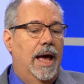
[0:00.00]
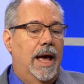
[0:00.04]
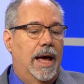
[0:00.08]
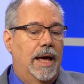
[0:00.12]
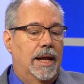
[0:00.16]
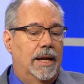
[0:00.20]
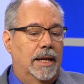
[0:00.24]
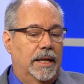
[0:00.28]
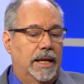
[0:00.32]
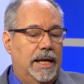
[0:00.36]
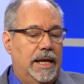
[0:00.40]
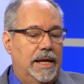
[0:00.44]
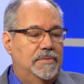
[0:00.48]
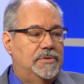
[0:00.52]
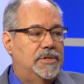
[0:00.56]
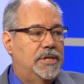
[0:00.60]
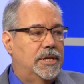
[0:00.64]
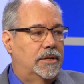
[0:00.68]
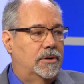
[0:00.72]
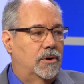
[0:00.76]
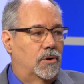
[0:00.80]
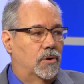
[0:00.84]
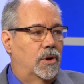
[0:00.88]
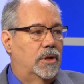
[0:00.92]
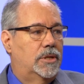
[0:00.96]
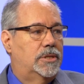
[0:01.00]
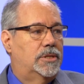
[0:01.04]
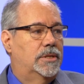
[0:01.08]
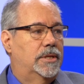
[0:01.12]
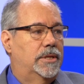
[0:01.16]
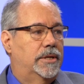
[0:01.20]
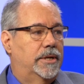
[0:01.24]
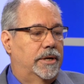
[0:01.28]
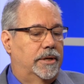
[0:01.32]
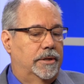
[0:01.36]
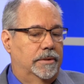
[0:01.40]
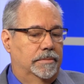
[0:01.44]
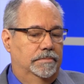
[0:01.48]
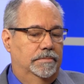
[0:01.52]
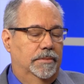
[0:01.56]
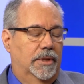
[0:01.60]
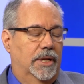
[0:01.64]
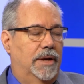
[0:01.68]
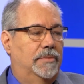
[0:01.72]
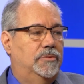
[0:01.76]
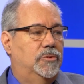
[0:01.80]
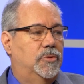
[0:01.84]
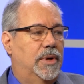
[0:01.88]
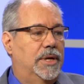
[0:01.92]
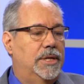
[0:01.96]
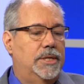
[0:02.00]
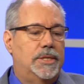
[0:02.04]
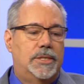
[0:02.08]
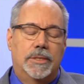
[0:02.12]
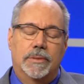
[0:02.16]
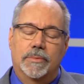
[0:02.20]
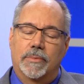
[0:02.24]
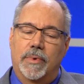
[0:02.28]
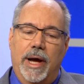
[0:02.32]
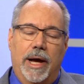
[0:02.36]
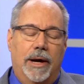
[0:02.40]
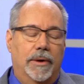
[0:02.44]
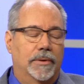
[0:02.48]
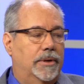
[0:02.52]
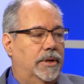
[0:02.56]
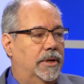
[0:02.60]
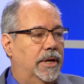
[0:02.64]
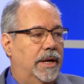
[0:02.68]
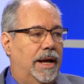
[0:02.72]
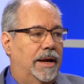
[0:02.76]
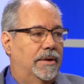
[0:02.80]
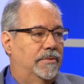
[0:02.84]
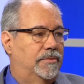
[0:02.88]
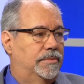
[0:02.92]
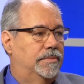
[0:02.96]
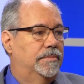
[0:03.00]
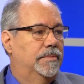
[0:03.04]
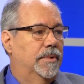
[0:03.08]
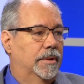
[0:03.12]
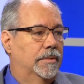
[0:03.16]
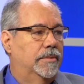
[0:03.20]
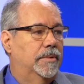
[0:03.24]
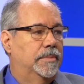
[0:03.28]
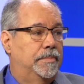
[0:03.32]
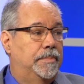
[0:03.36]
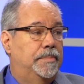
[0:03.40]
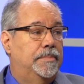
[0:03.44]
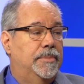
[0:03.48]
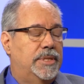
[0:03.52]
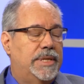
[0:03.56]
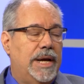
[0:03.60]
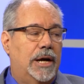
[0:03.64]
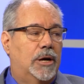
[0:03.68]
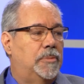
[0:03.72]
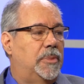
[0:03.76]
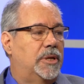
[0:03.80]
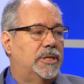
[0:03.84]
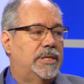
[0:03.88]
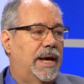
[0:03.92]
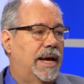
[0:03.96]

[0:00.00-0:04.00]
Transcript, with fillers: and leaves it all to their loved ones. Wow, could have a terrible